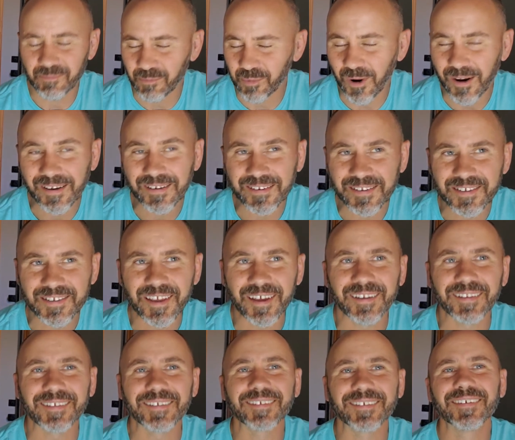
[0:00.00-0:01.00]
bright and
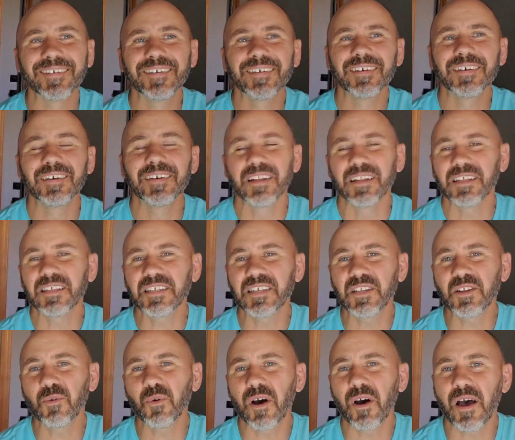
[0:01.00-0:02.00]
sunny. Listen
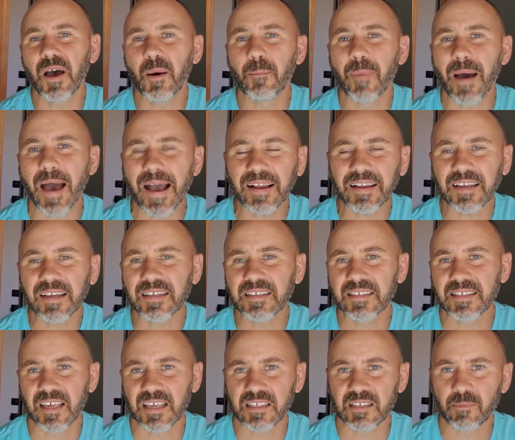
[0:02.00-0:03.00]
to what Habakkuk
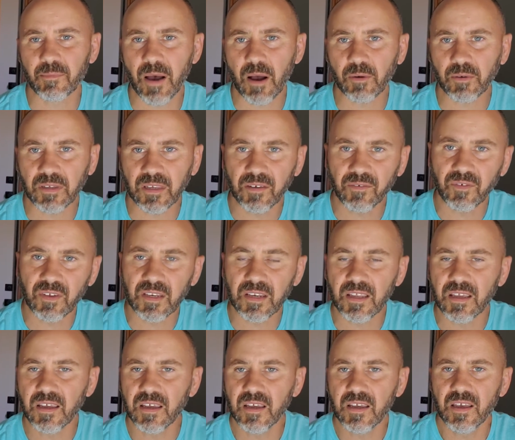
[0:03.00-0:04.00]
says about giving
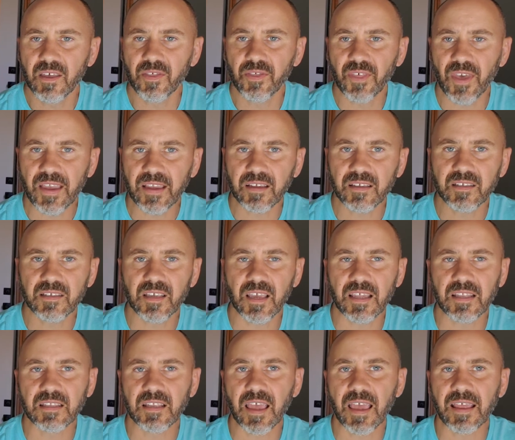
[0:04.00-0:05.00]
thanks
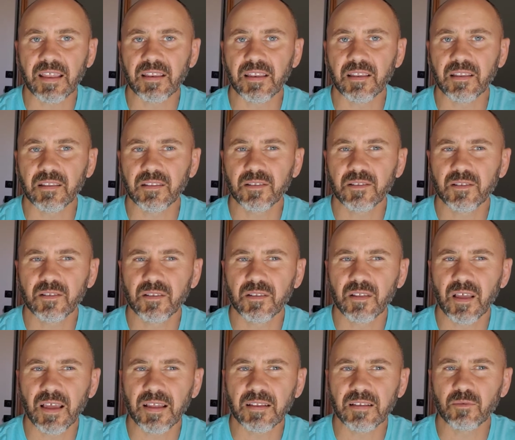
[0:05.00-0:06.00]
and
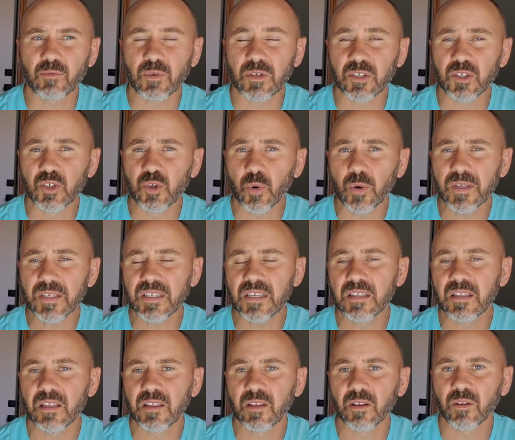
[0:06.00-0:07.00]

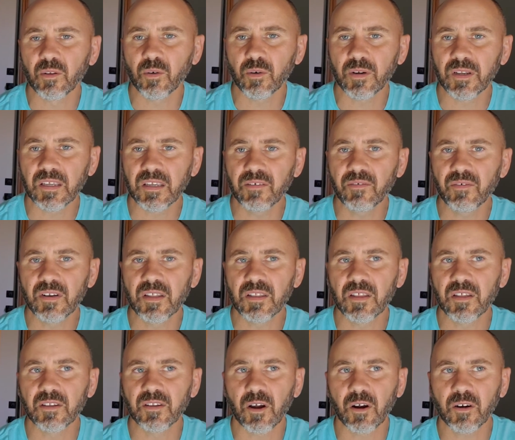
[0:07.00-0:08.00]
rejoicing in the Lord even in
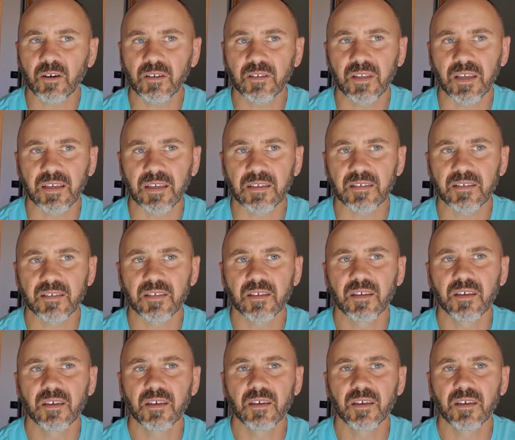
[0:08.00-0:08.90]
the dark days.